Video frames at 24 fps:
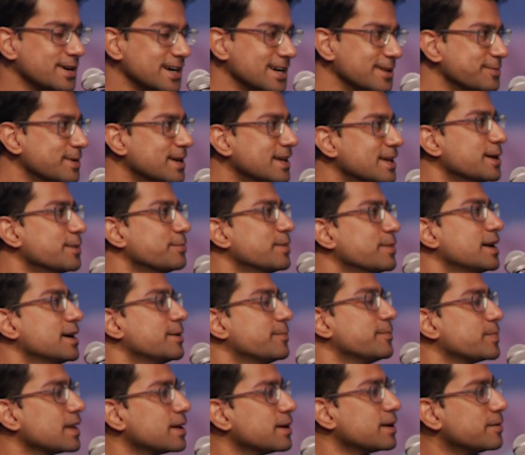So I
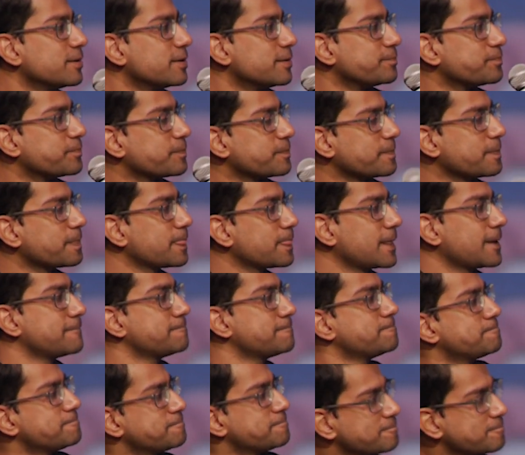think about this as
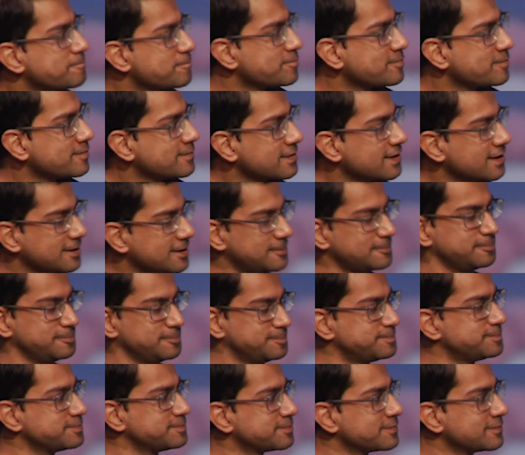L1 is Ethereum.
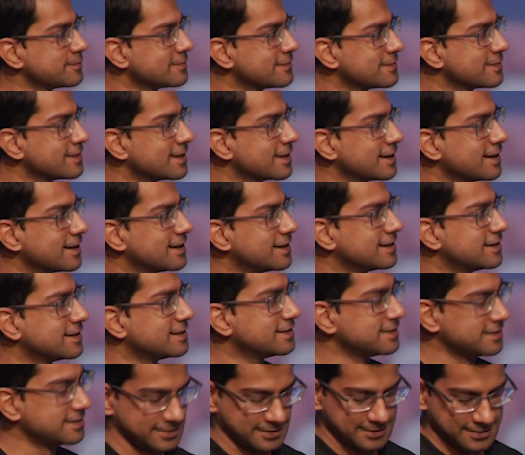So that is,
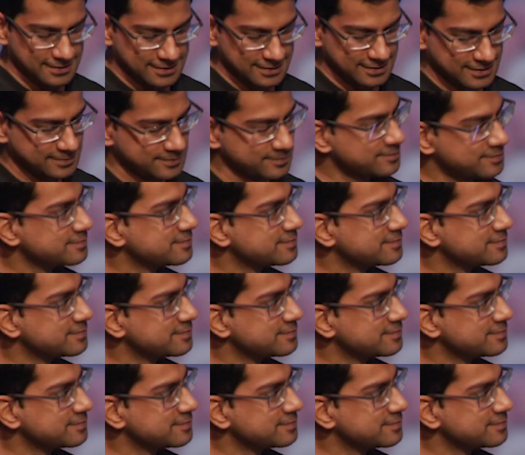it's pure